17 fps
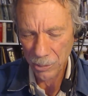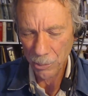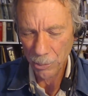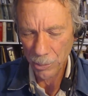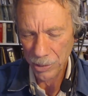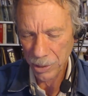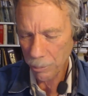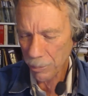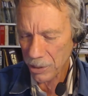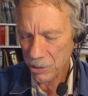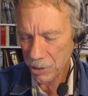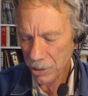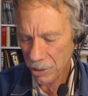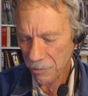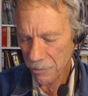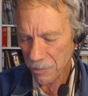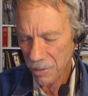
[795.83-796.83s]
with a bunch
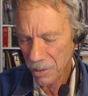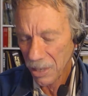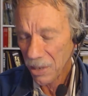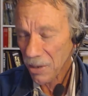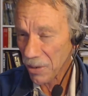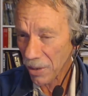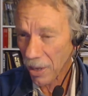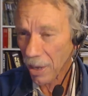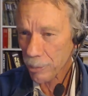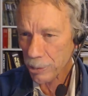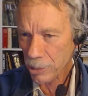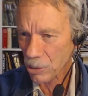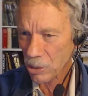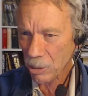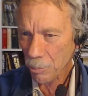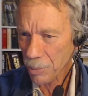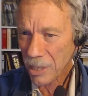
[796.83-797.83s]
of
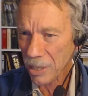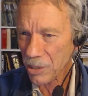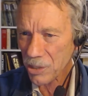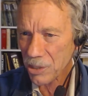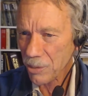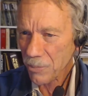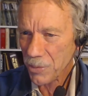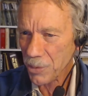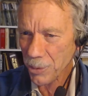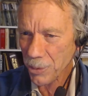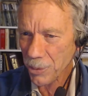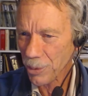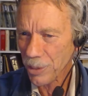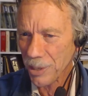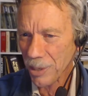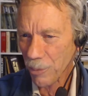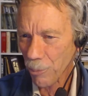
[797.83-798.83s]
non-resistant bees, you're
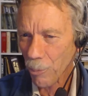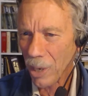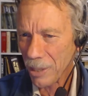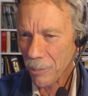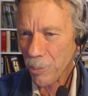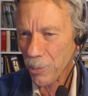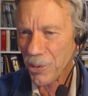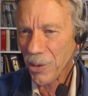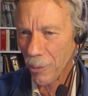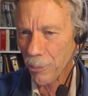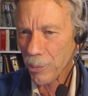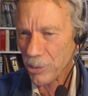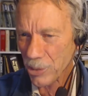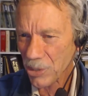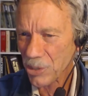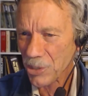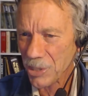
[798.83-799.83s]
going to wind up with
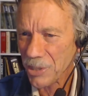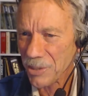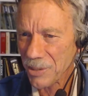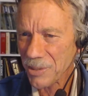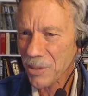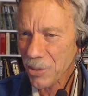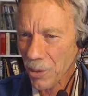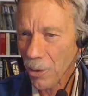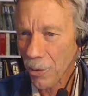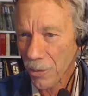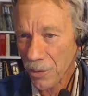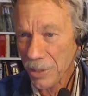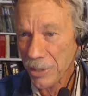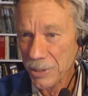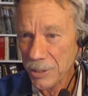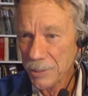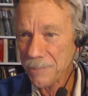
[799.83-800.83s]
non-resistant
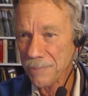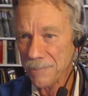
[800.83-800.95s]
colonies.